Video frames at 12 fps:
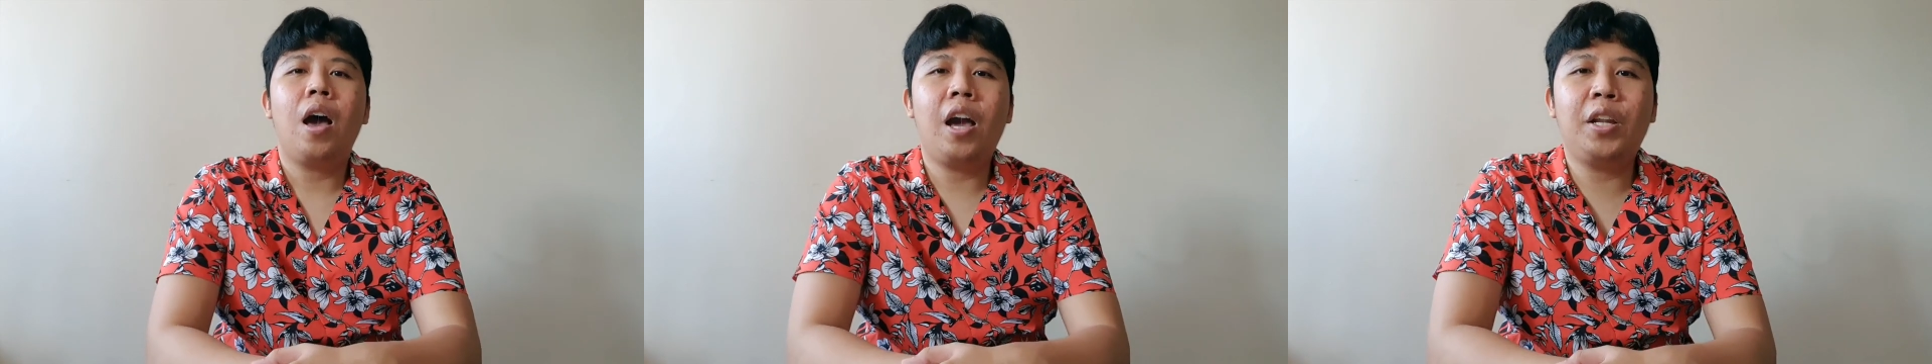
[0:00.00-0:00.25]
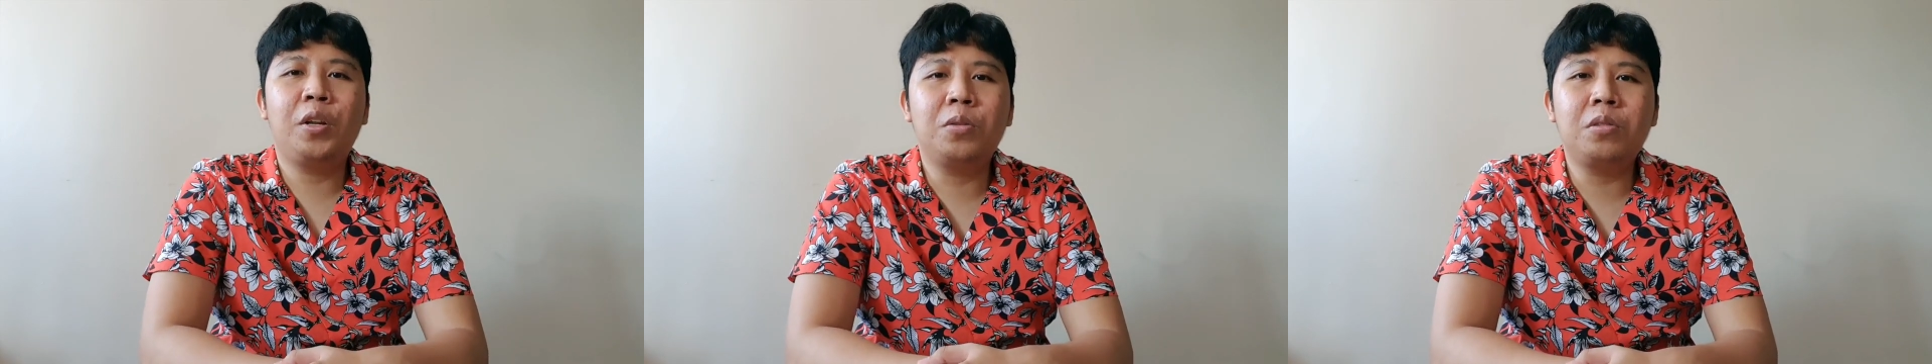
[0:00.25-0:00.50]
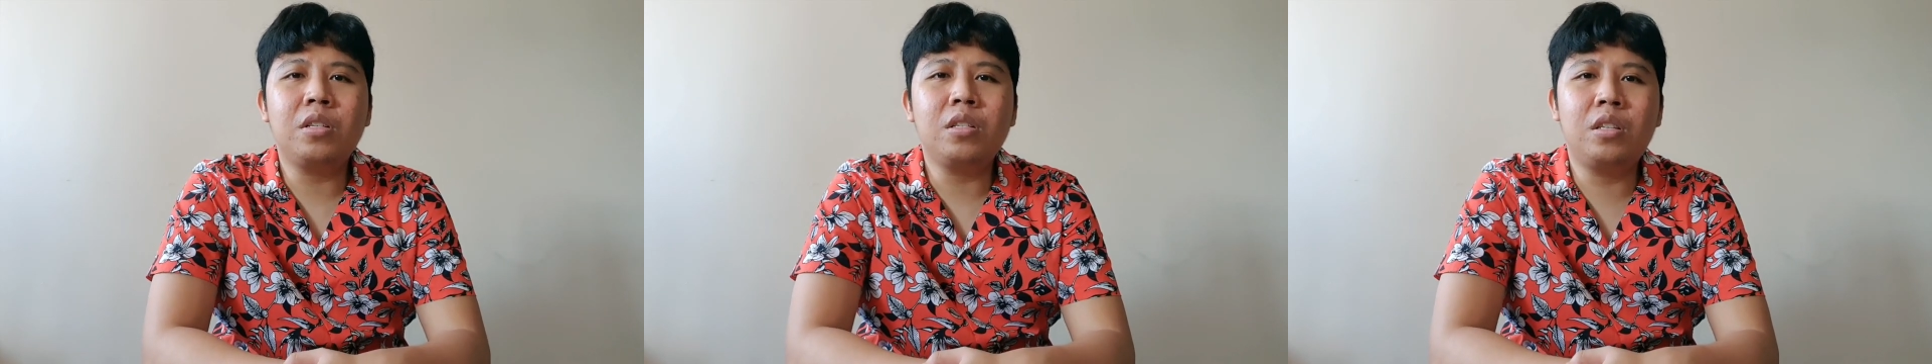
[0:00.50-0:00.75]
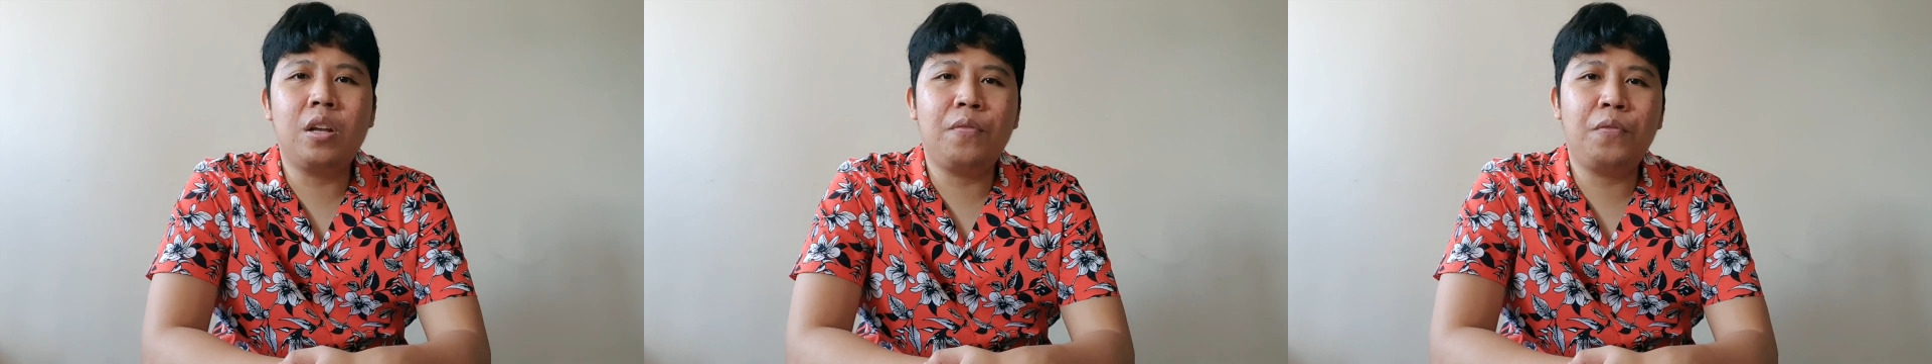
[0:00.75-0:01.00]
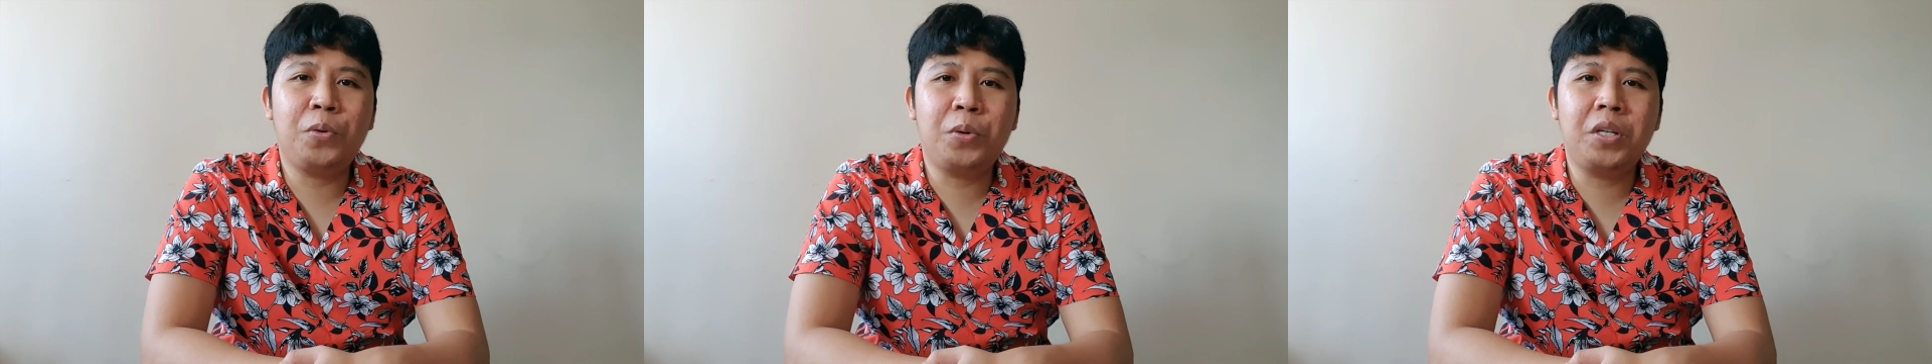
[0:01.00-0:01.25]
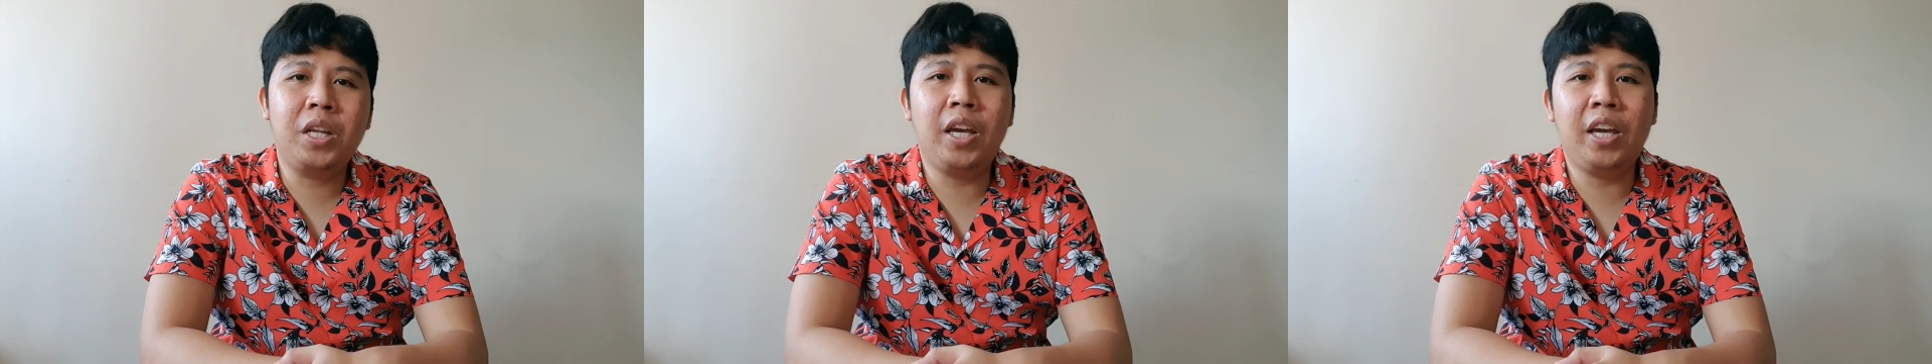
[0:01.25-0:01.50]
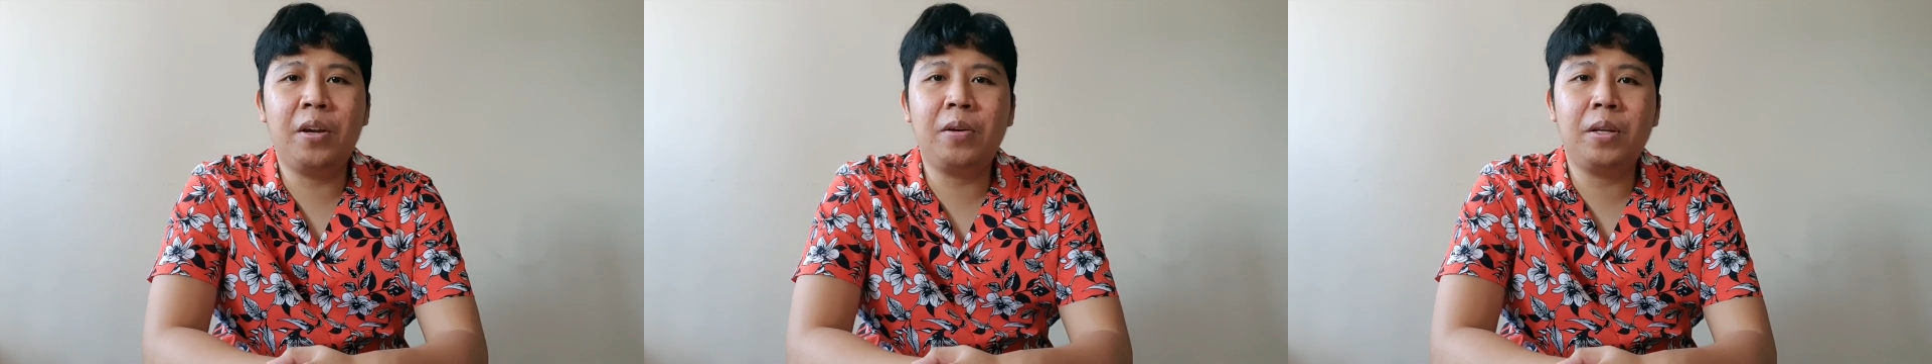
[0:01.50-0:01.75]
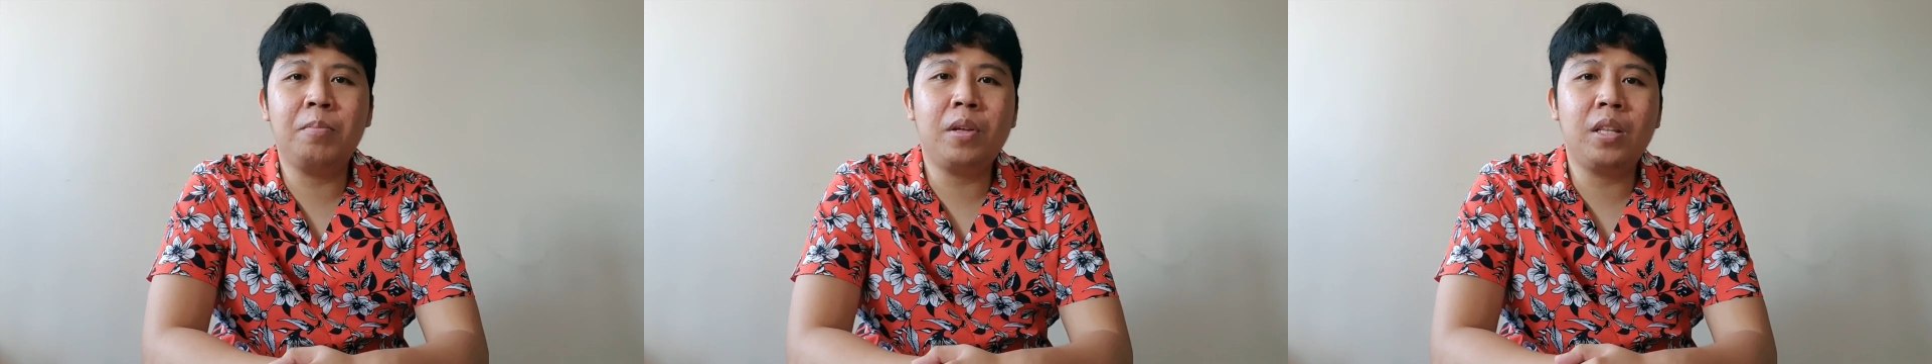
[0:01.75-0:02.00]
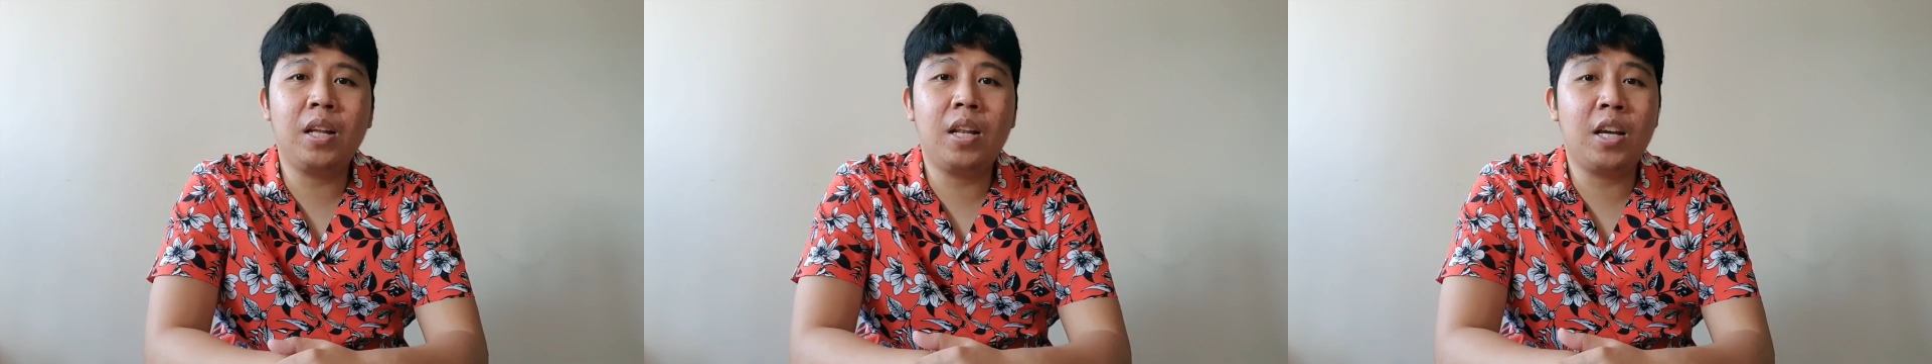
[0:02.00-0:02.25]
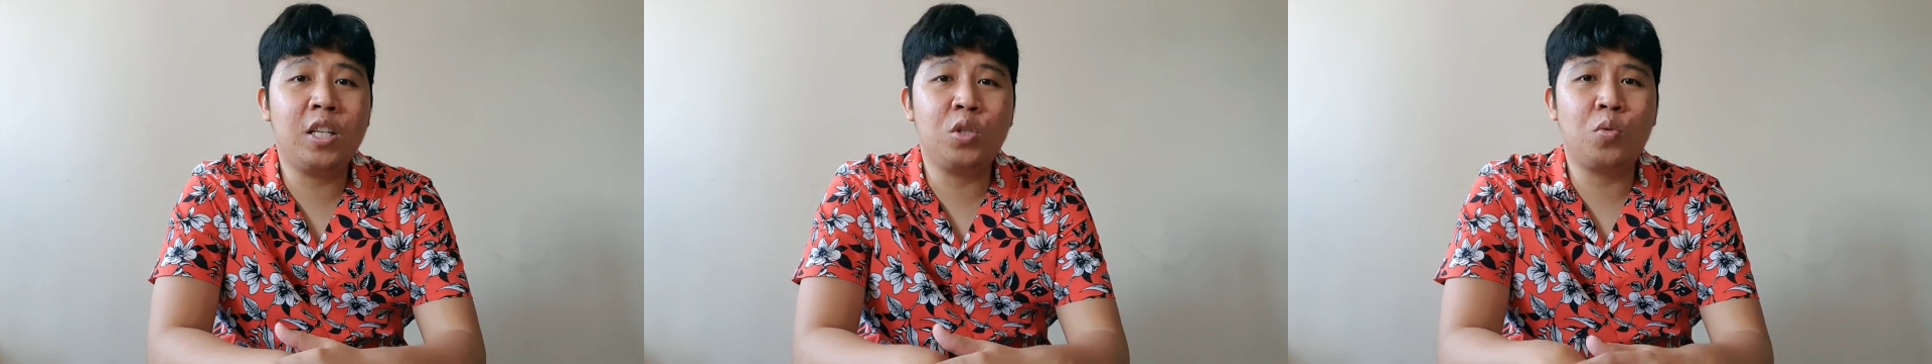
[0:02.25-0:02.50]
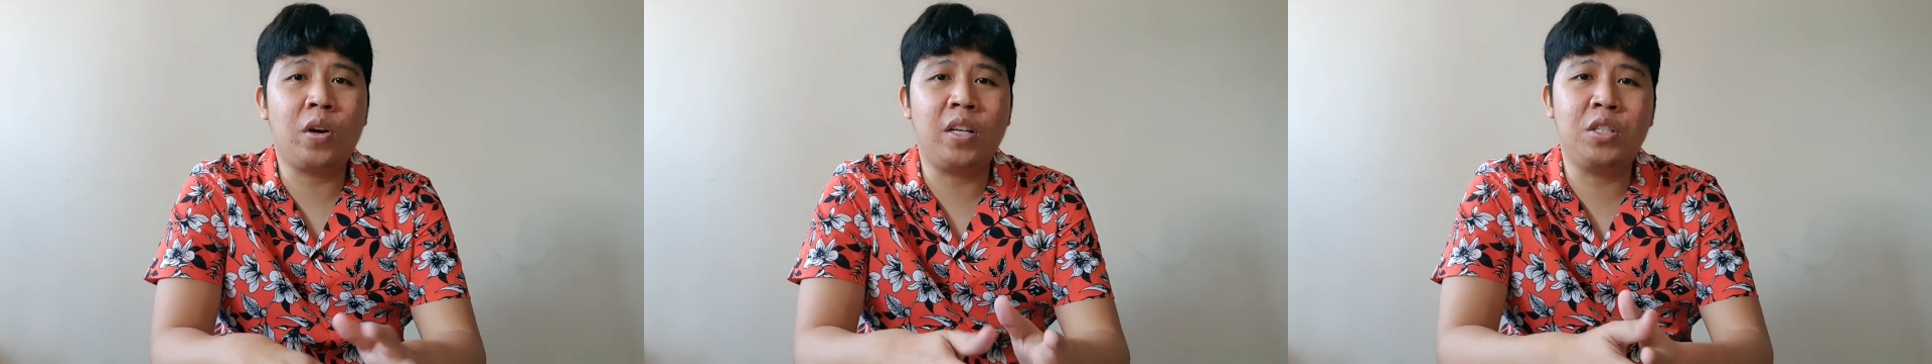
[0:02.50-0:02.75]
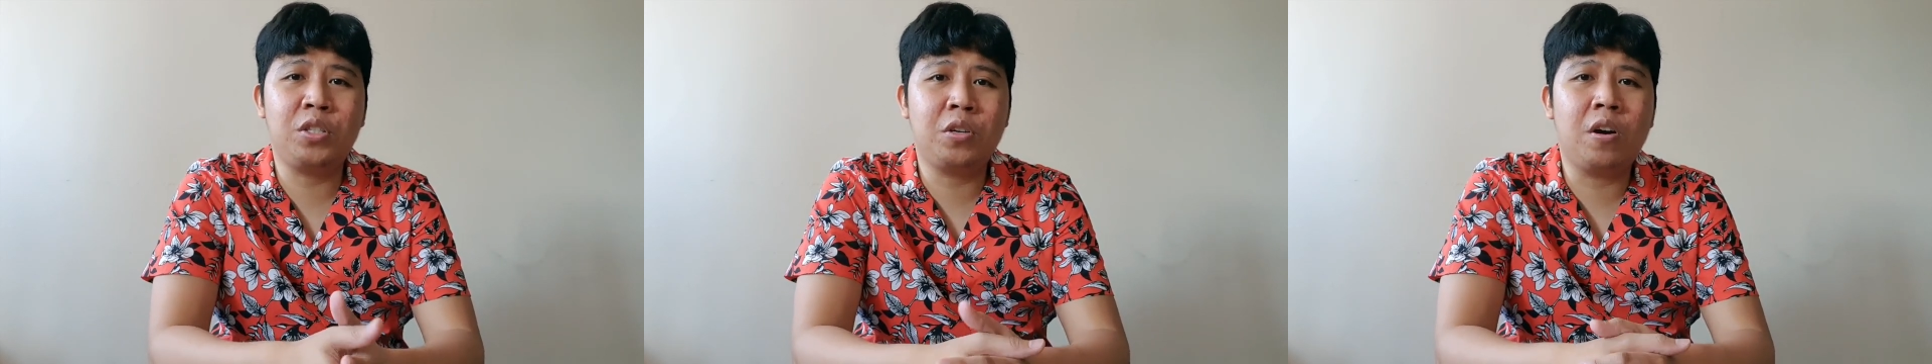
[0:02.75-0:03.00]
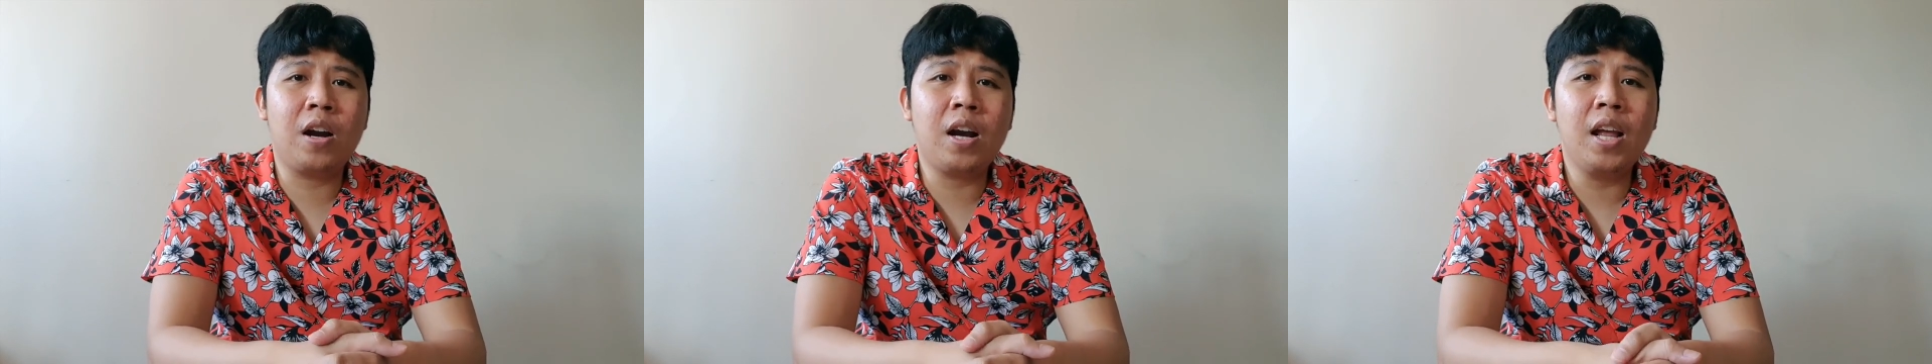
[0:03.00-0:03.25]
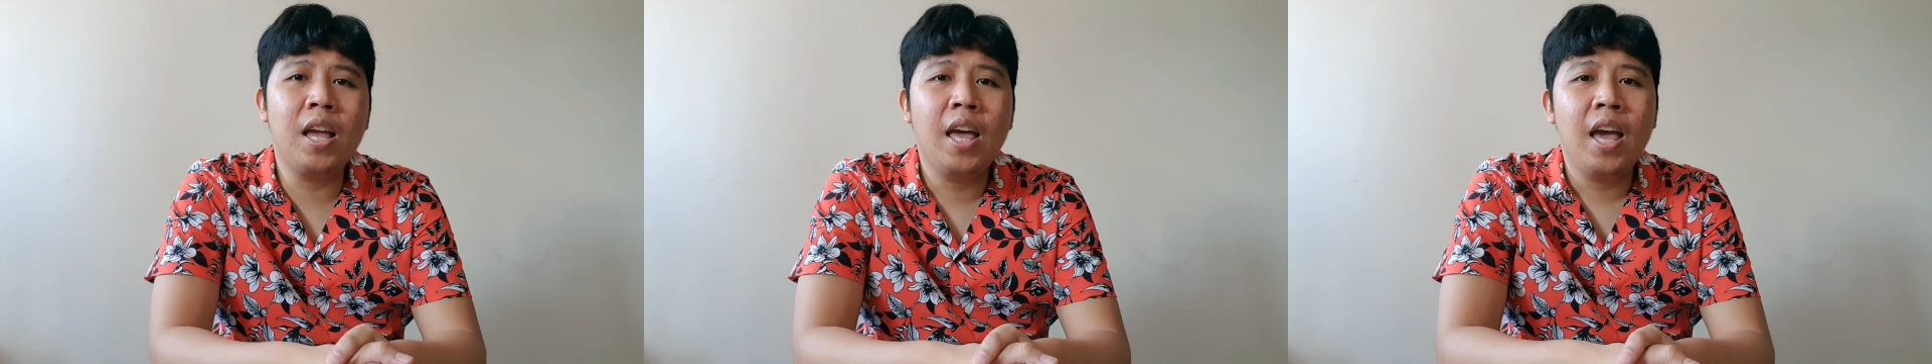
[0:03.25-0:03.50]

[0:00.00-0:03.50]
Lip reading: I noticed that food here in Manila is quite sour,